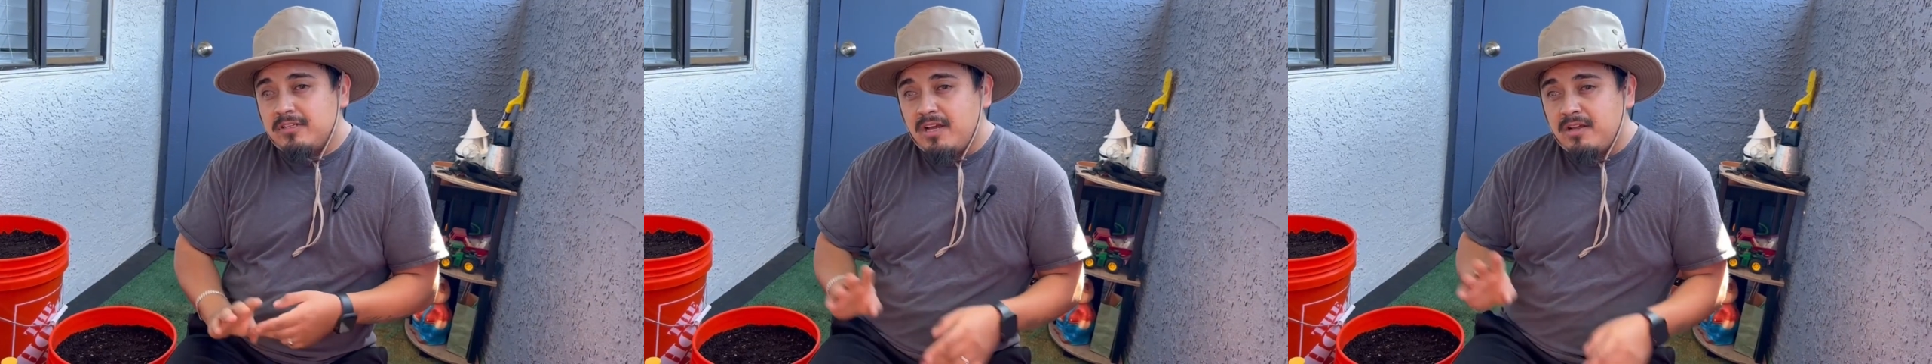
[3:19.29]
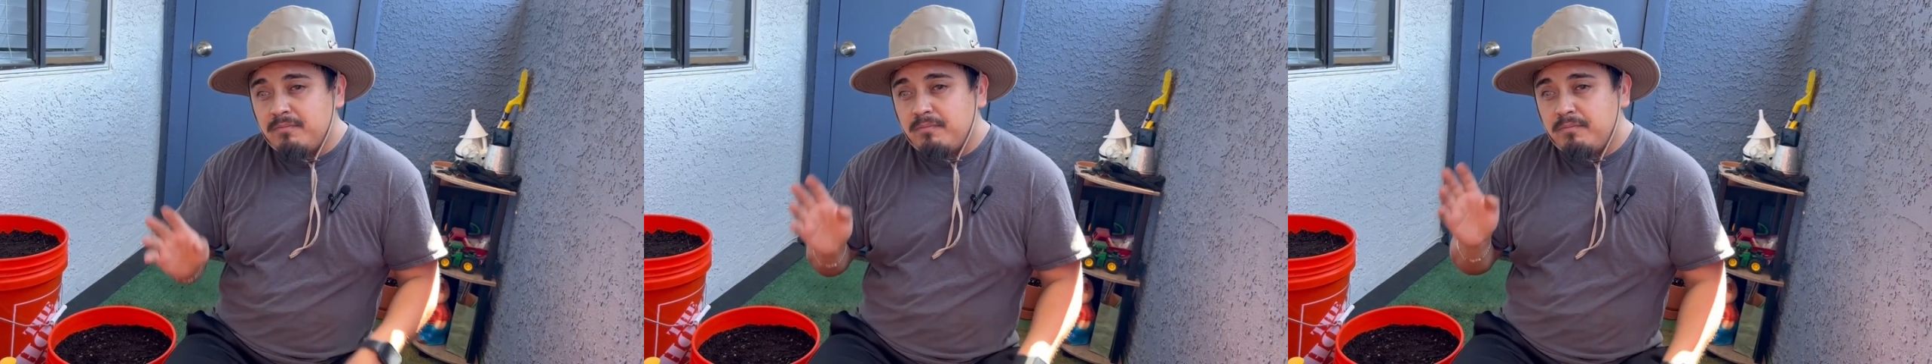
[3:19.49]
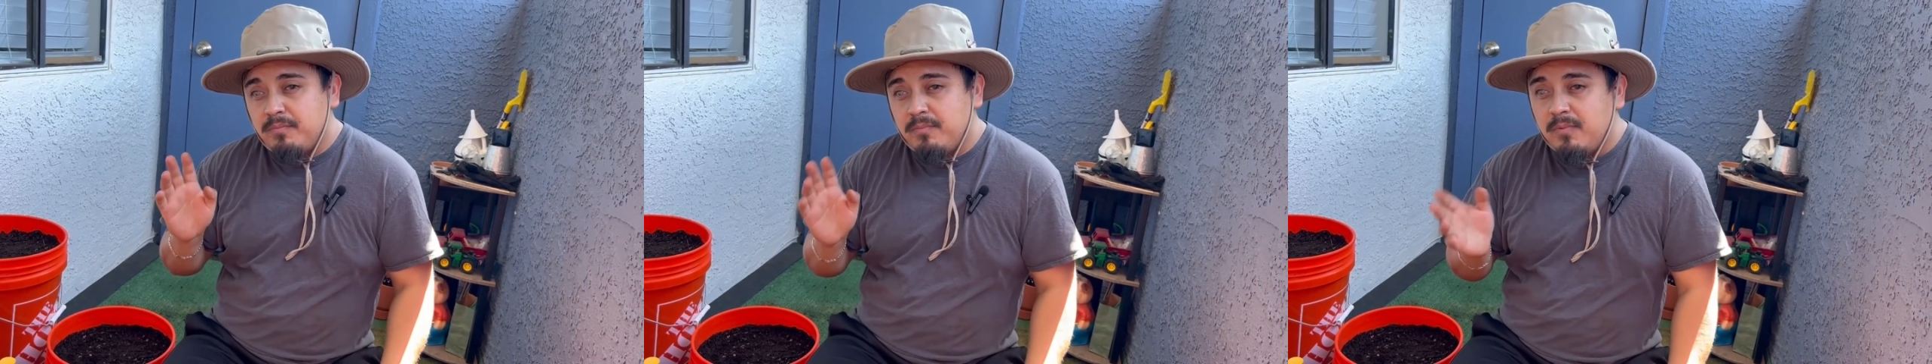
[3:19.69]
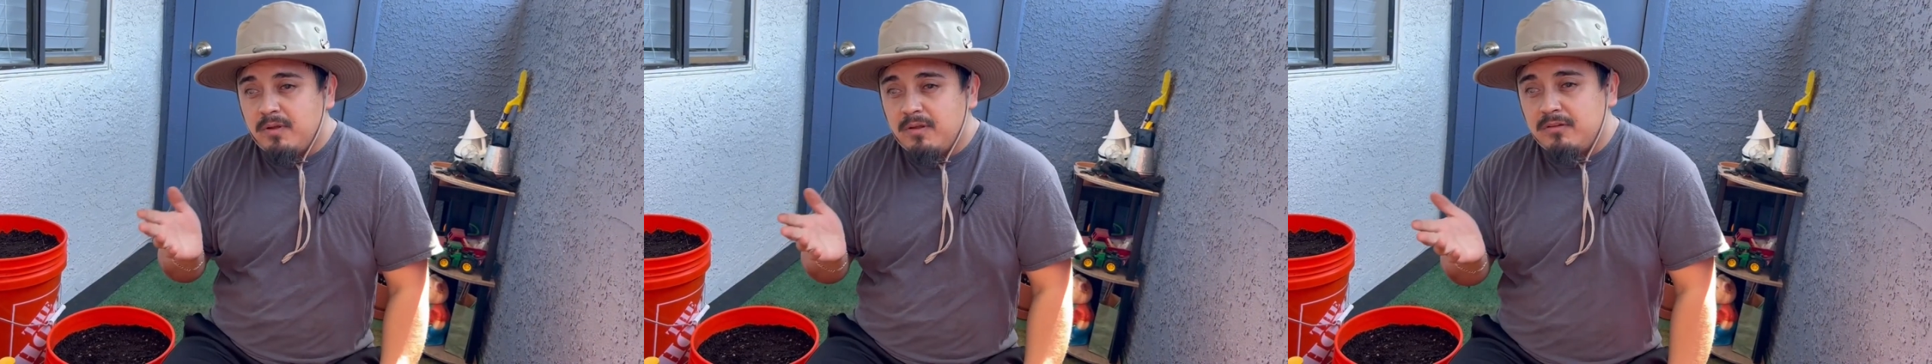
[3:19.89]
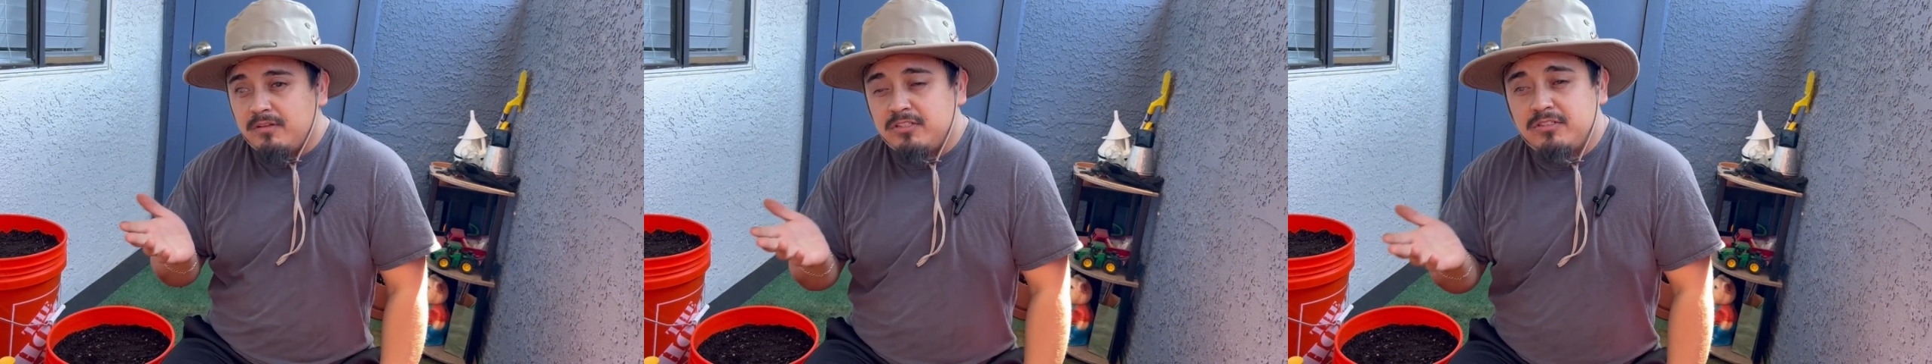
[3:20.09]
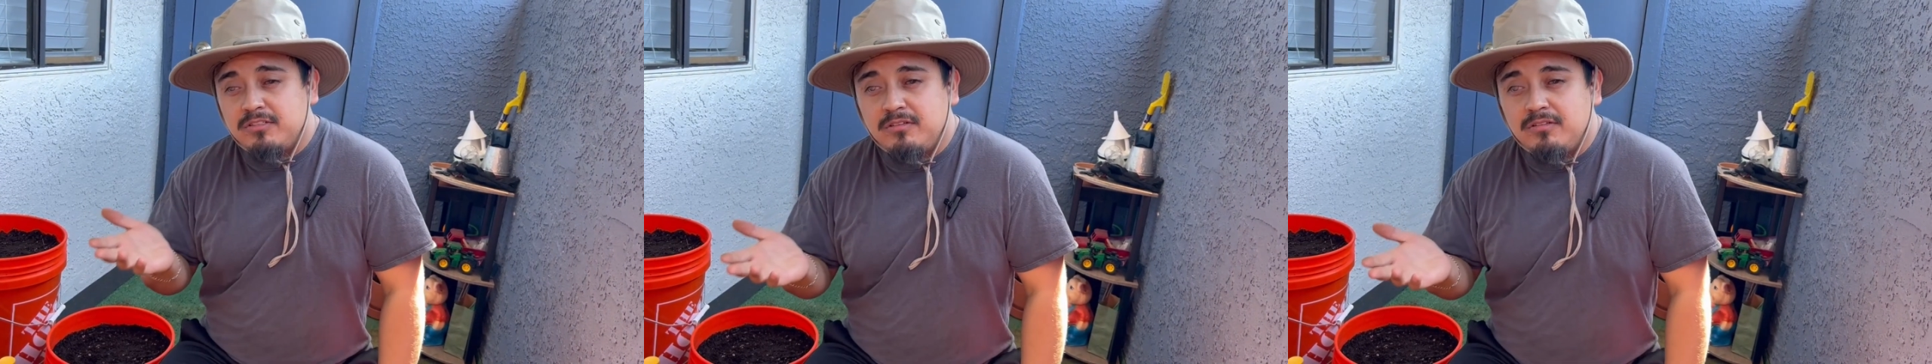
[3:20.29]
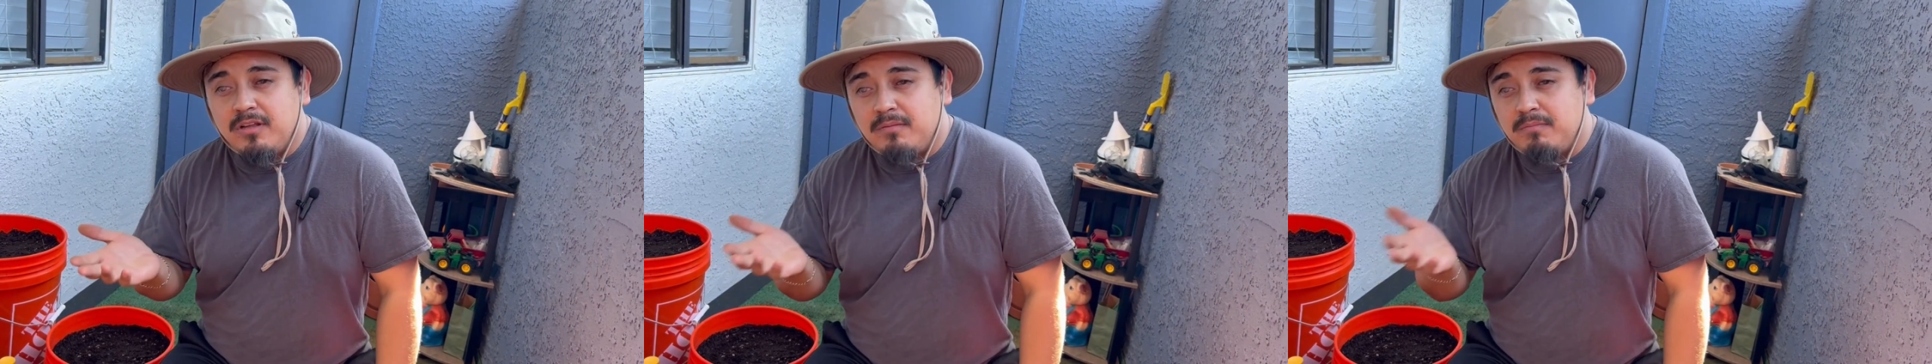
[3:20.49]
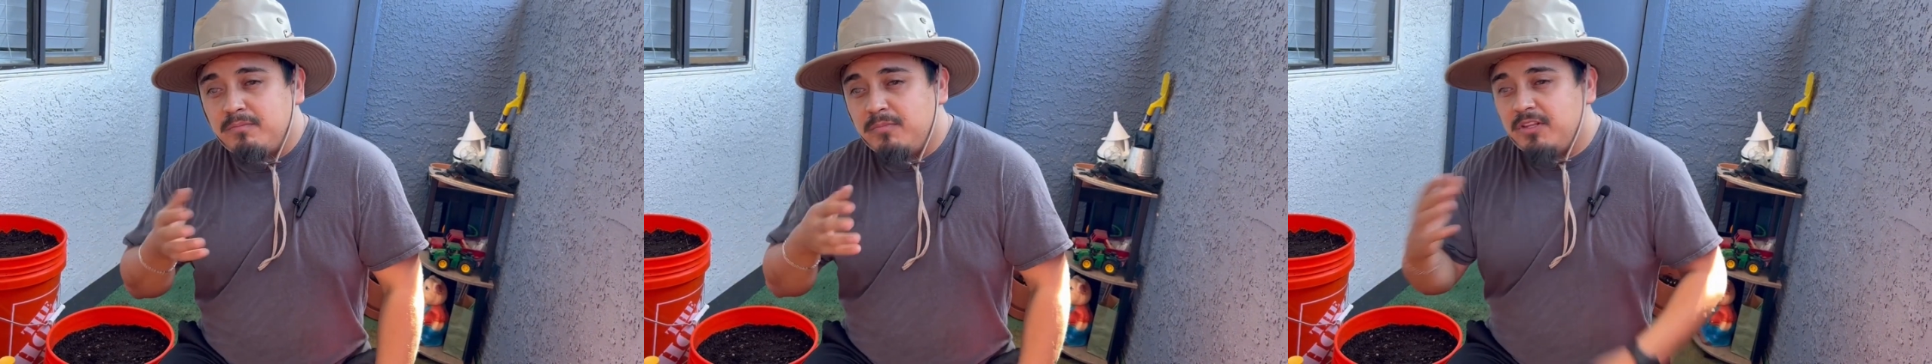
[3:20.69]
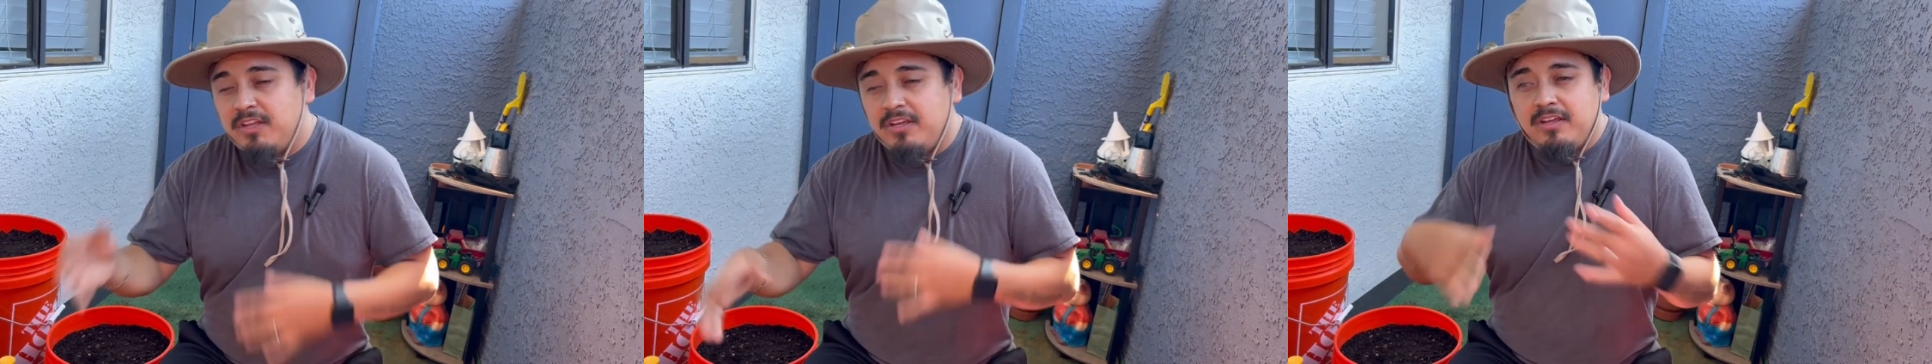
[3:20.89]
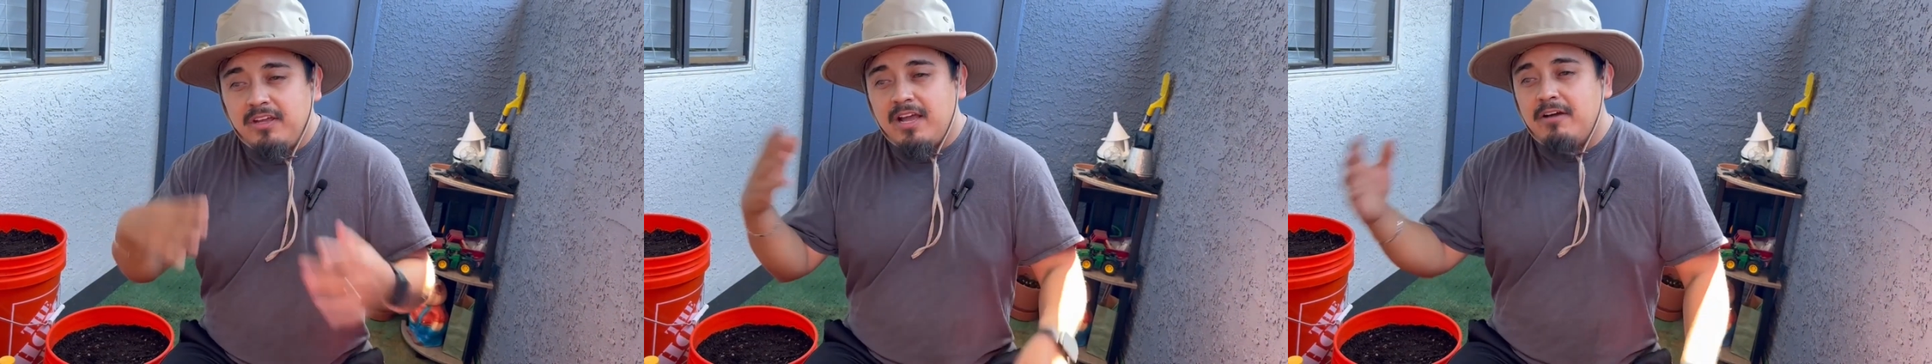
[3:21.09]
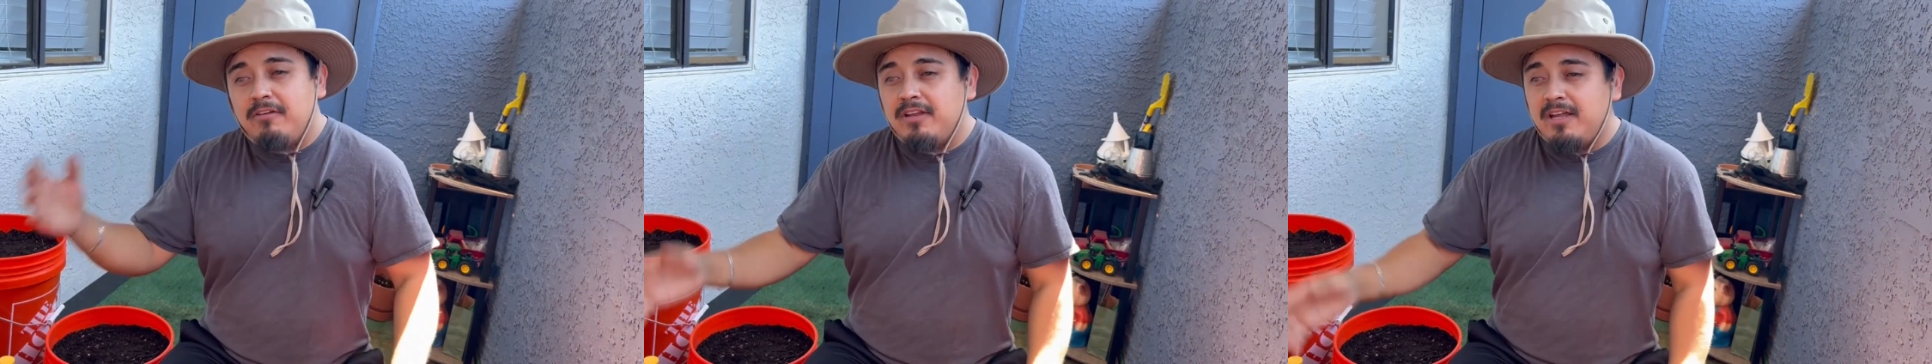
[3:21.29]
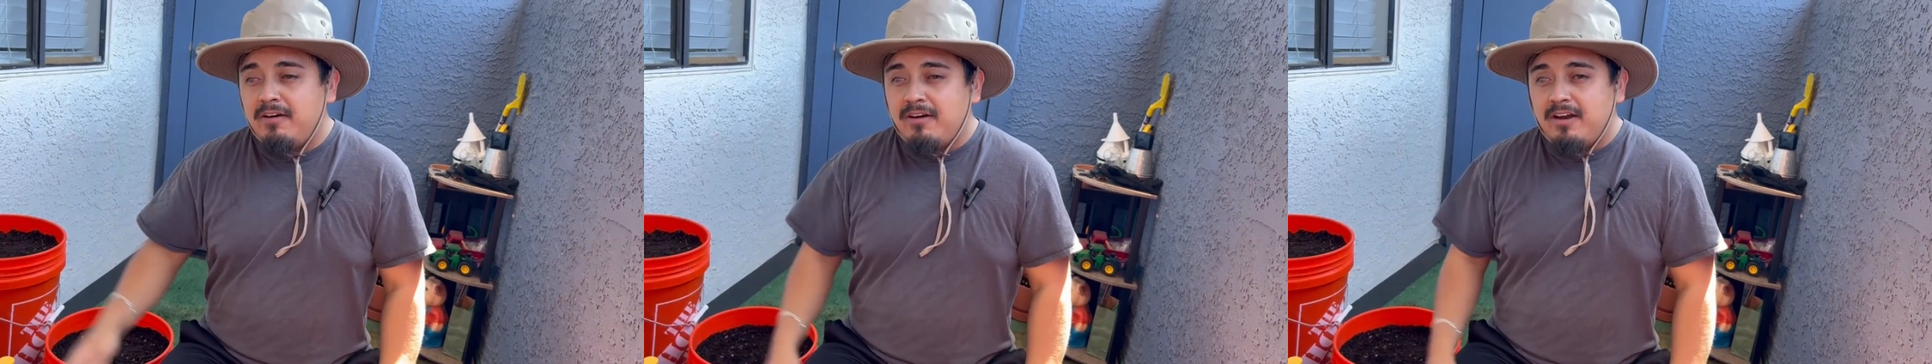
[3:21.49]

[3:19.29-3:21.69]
I just thinking out loud,